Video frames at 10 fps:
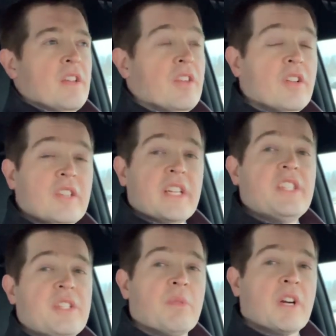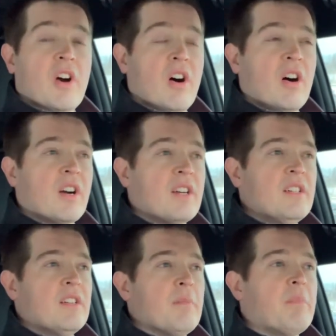They'll lease you a car,
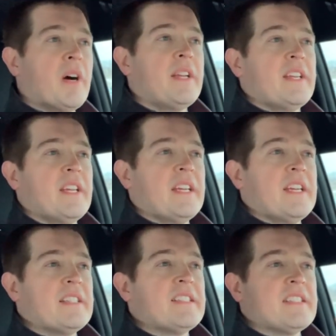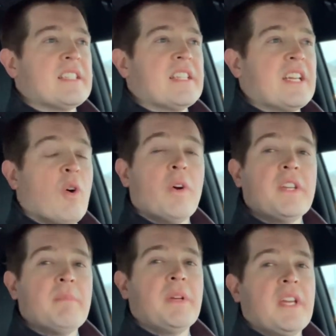but it's
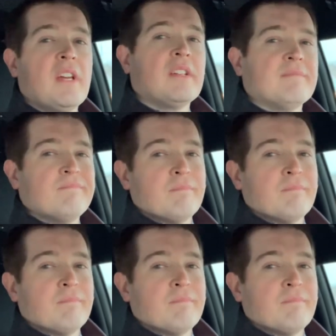going to be